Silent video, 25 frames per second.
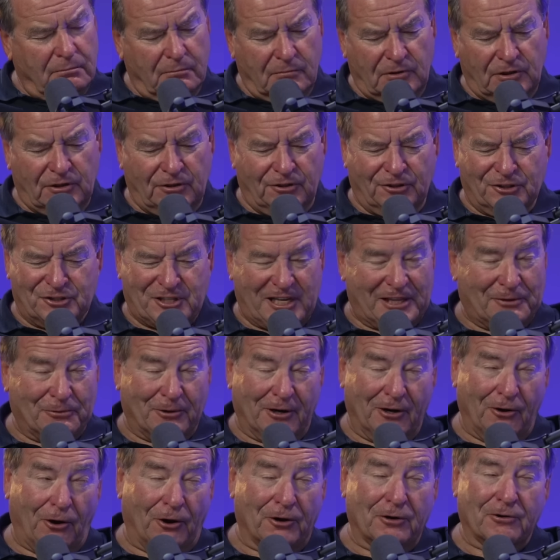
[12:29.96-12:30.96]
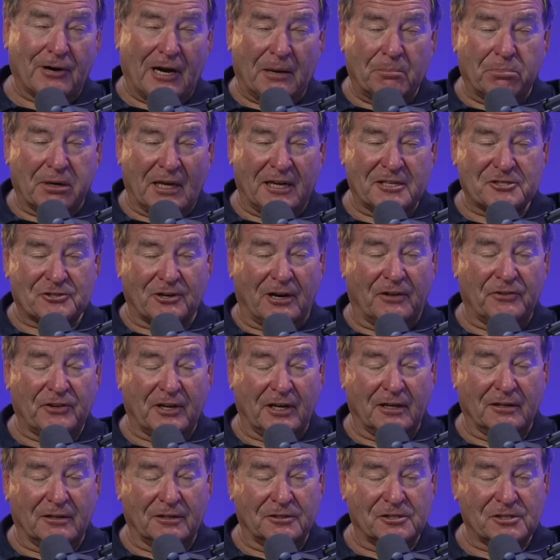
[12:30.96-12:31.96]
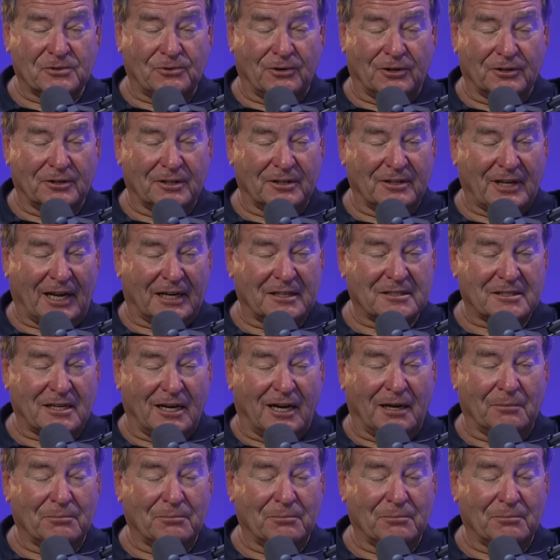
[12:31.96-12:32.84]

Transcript: You said there were a lot of great players around the England squad at that time.